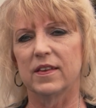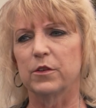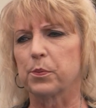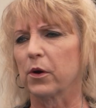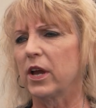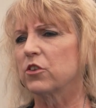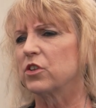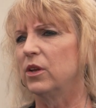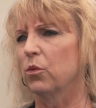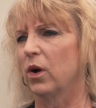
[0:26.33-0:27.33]

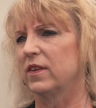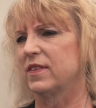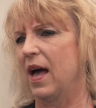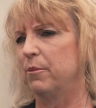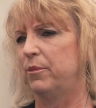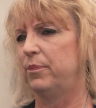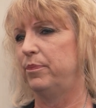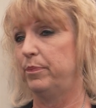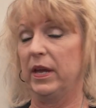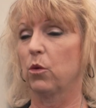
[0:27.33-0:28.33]
inspiration was that
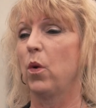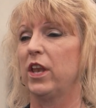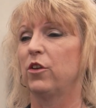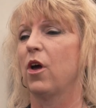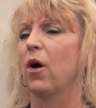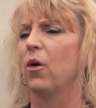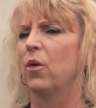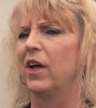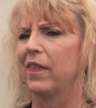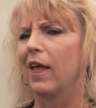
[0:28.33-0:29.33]
big window
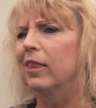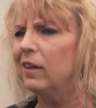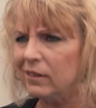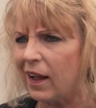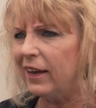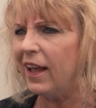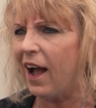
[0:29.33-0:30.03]
on that little tiny